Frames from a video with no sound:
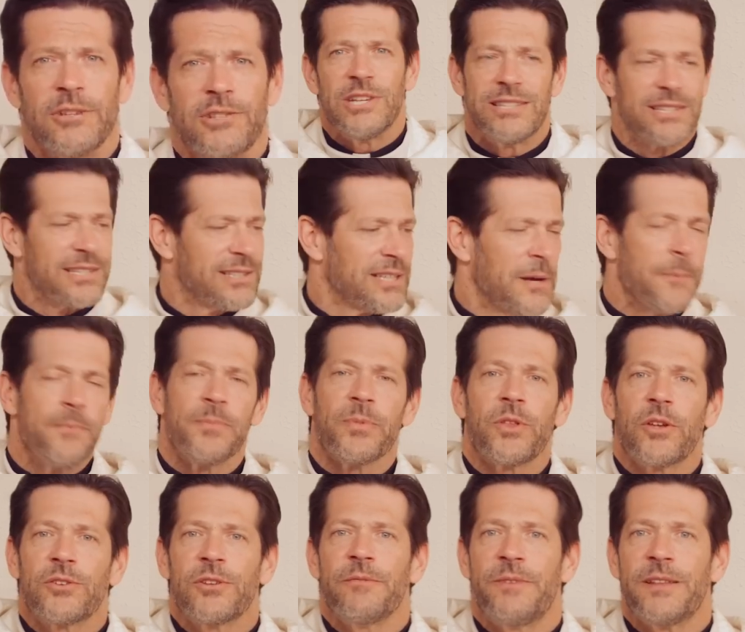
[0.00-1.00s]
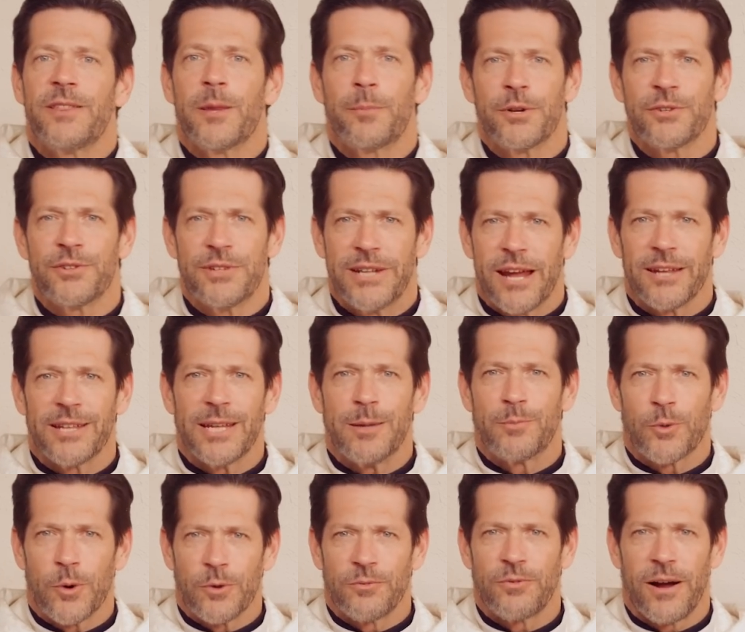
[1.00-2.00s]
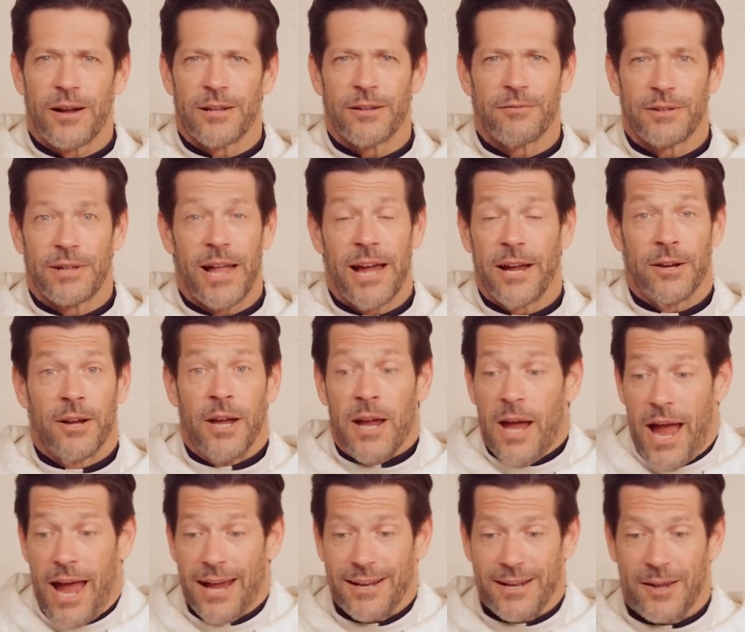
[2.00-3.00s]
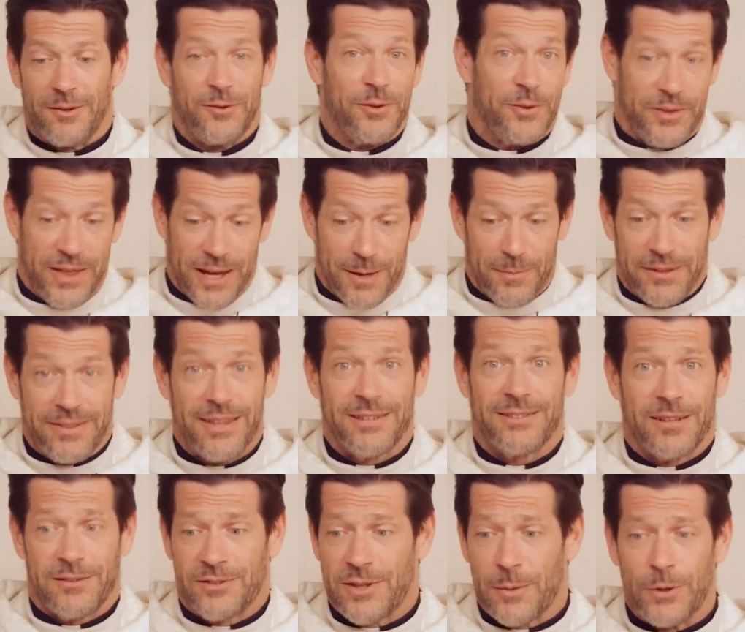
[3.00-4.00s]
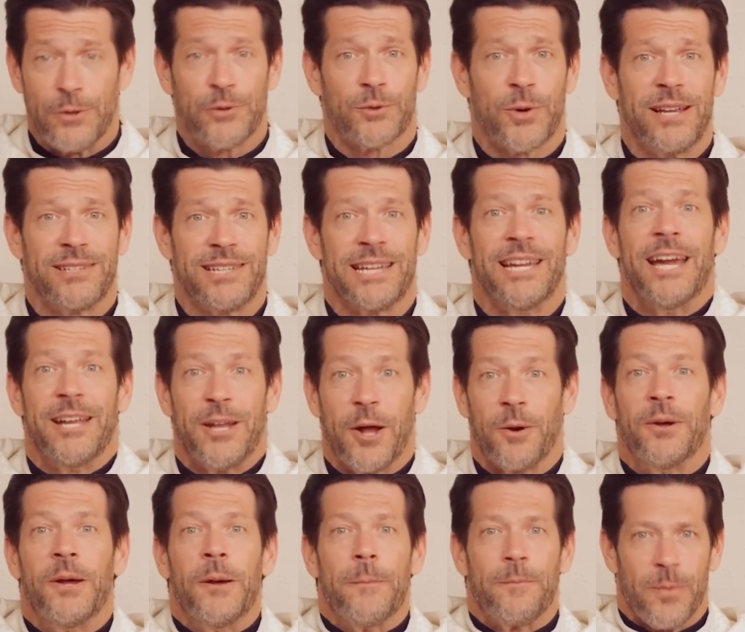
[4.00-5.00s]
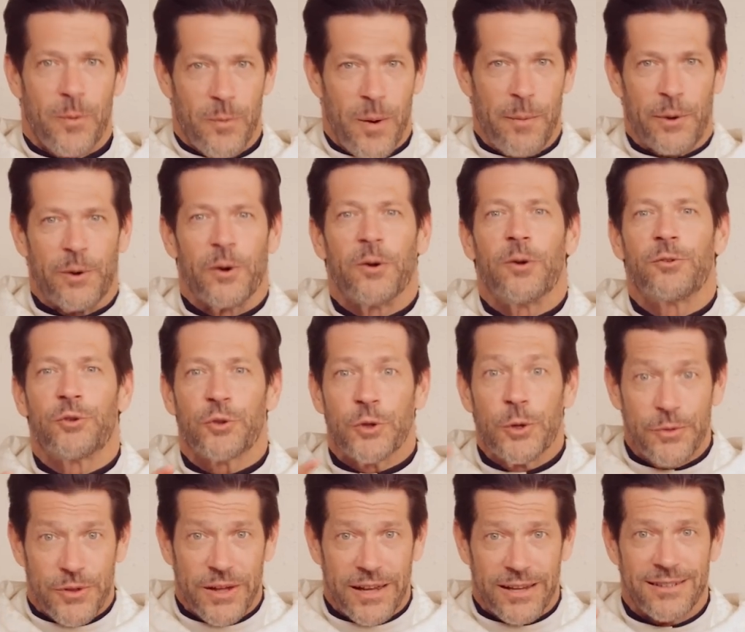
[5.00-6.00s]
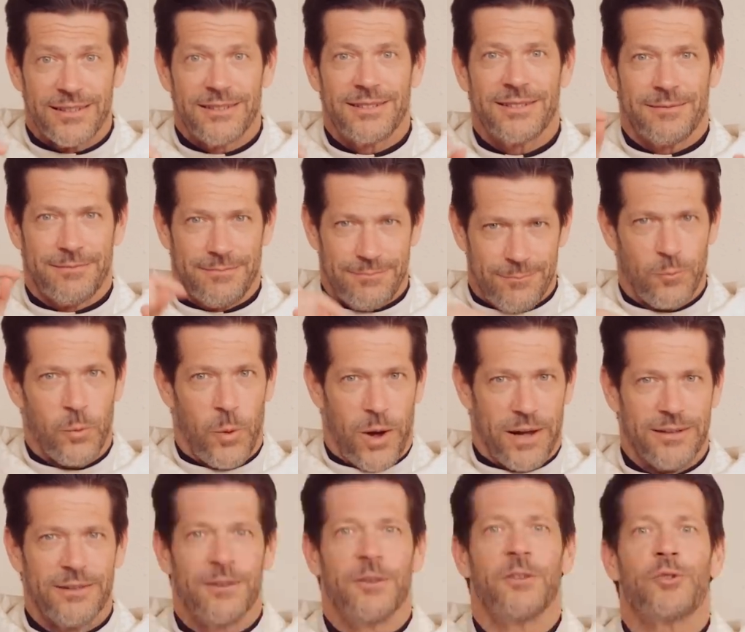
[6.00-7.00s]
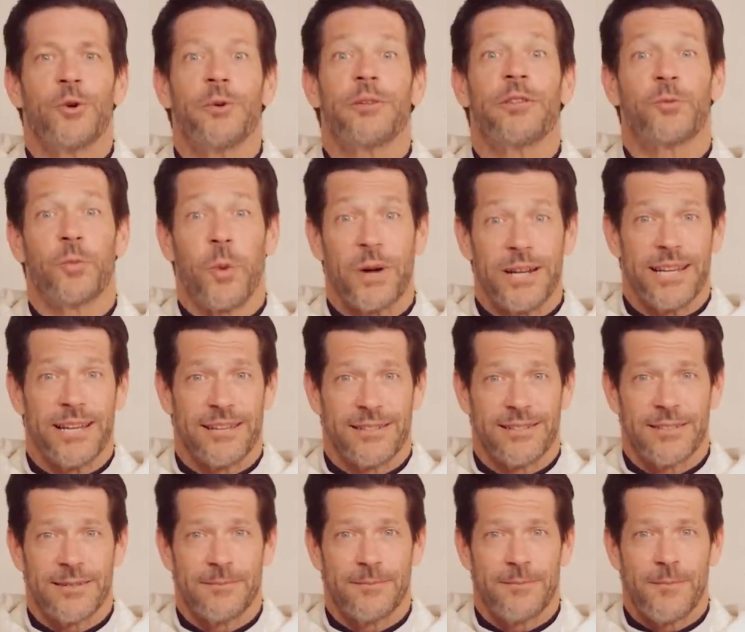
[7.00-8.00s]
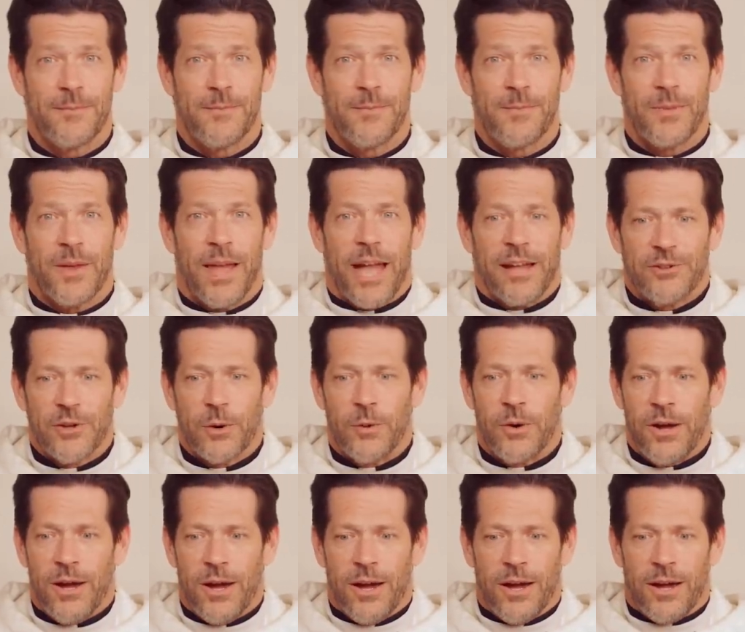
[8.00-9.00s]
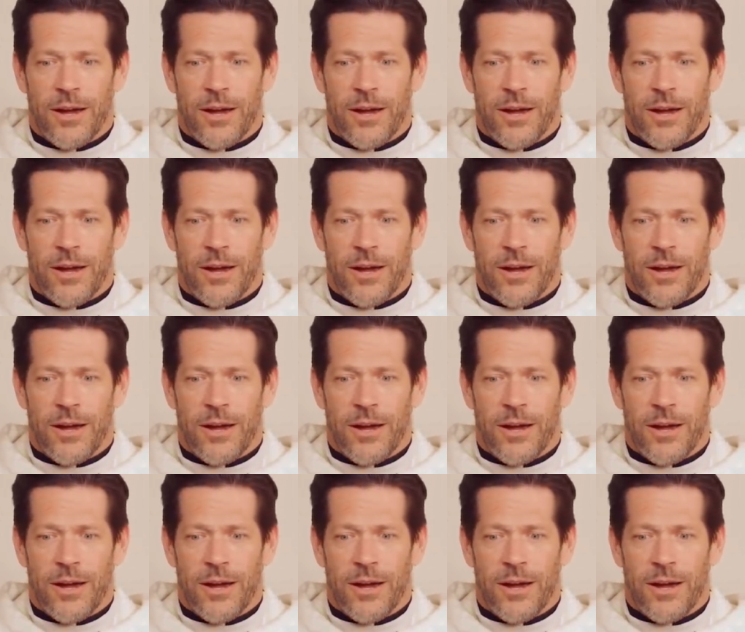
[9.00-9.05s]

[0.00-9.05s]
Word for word: Jesus doesn't fit the personality profile of a liar. And think about this, as someone who's crazy. Now, remember, truth is what? Truth is what is. And so